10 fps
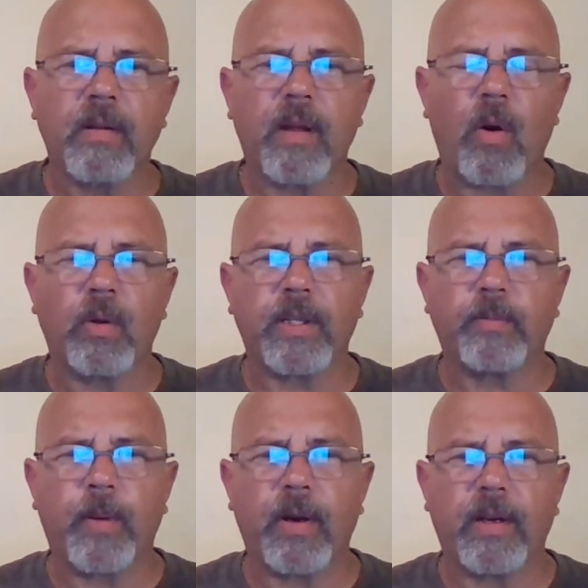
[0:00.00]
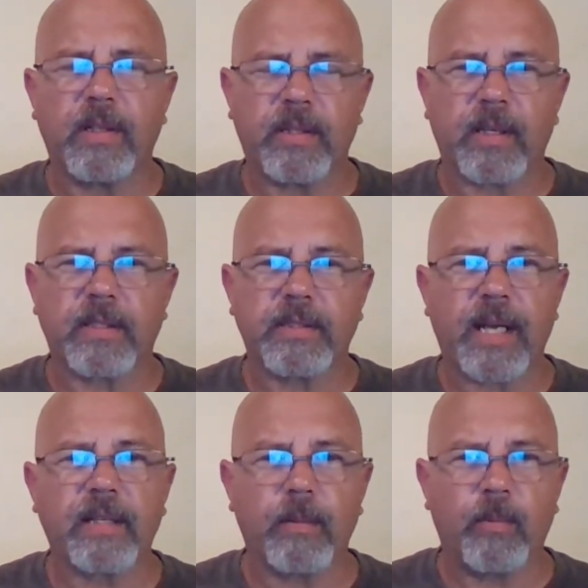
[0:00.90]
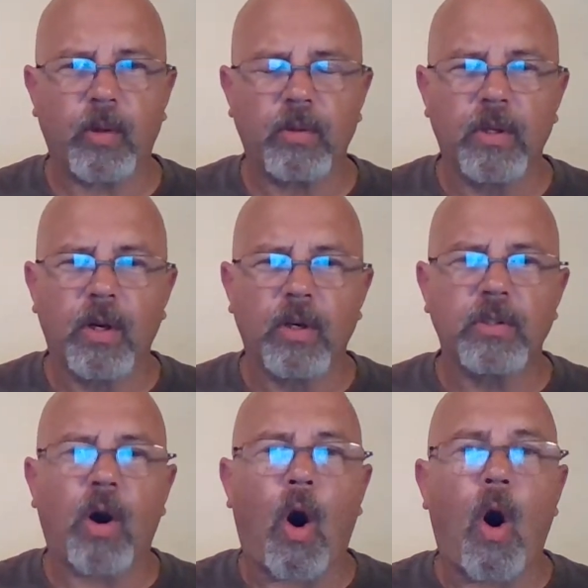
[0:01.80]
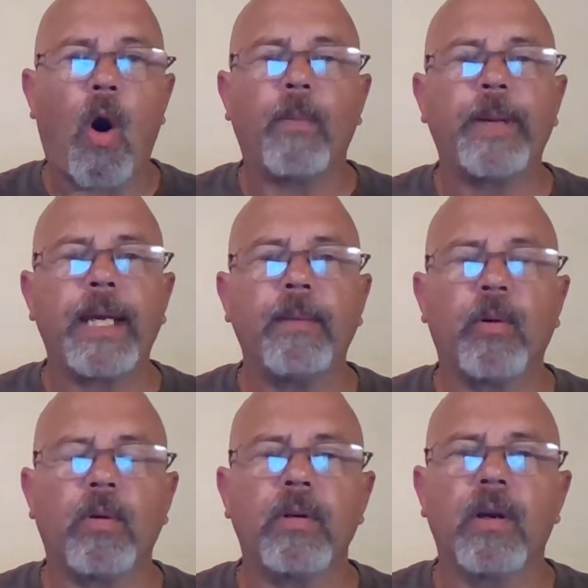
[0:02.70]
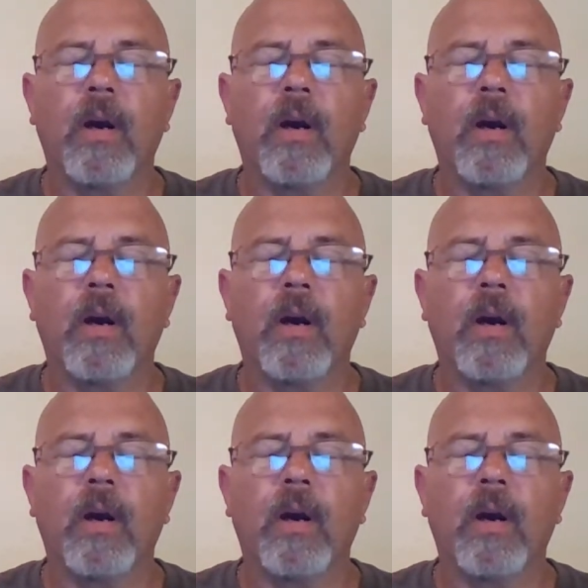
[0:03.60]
the Holy Spirit is accessible to all people.